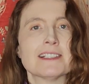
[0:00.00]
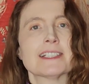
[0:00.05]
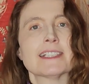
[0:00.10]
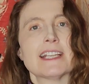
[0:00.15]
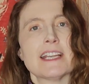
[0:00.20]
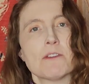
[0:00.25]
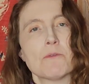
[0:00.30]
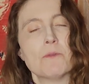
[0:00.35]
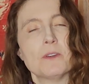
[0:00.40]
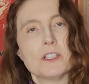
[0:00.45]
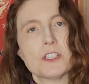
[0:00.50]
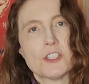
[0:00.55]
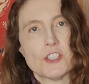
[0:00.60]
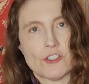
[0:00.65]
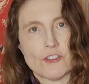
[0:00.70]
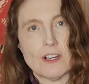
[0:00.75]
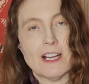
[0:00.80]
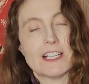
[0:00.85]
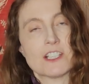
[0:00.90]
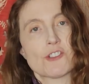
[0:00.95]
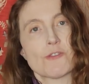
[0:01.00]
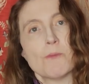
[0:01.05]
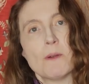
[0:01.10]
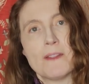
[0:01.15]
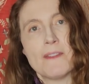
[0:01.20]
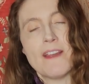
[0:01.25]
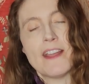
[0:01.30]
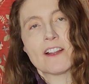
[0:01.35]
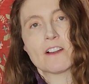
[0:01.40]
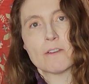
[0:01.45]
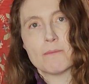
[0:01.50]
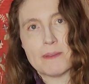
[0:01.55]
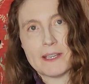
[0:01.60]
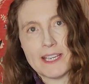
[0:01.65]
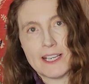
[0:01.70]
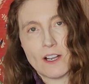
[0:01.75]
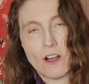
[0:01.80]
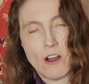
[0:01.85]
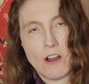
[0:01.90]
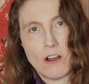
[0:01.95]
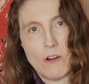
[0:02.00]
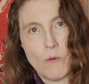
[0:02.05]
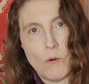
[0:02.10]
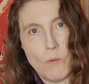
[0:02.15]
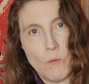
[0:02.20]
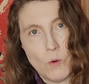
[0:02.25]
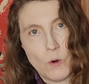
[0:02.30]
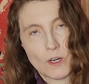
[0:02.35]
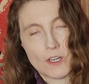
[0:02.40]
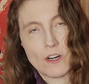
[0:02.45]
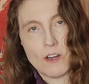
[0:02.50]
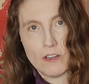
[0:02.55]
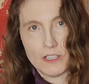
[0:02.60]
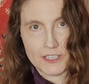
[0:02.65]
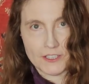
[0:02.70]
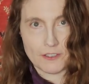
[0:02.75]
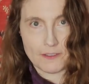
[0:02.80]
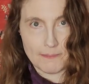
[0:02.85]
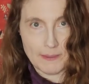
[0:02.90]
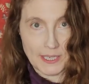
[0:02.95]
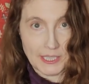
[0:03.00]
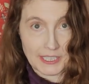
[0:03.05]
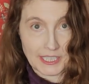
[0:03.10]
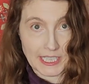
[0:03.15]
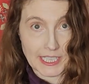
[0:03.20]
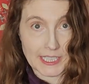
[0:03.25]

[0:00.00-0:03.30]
they will stretch when they are being worn on your body.